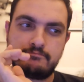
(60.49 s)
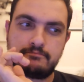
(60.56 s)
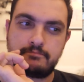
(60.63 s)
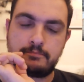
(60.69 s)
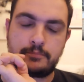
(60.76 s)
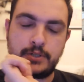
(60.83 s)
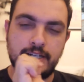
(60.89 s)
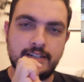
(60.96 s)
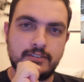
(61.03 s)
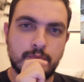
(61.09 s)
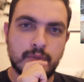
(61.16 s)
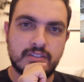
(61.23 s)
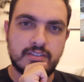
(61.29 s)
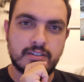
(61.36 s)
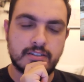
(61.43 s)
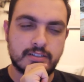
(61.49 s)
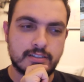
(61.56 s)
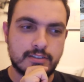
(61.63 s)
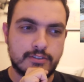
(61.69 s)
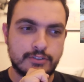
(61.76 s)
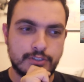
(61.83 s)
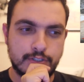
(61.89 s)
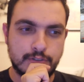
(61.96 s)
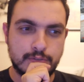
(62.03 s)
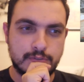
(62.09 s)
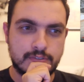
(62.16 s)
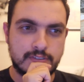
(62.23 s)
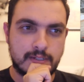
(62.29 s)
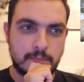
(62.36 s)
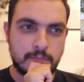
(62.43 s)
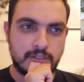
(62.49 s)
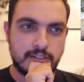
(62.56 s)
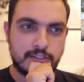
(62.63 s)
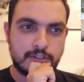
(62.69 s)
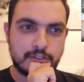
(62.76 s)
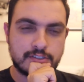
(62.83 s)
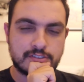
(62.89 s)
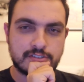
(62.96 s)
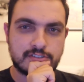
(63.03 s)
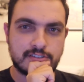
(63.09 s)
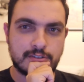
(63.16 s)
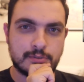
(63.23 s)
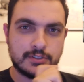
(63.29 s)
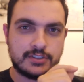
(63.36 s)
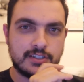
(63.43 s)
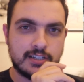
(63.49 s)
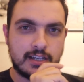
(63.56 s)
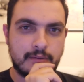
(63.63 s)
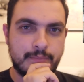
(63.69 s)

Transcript: brilliant material to use. I'm really curious to see what Eli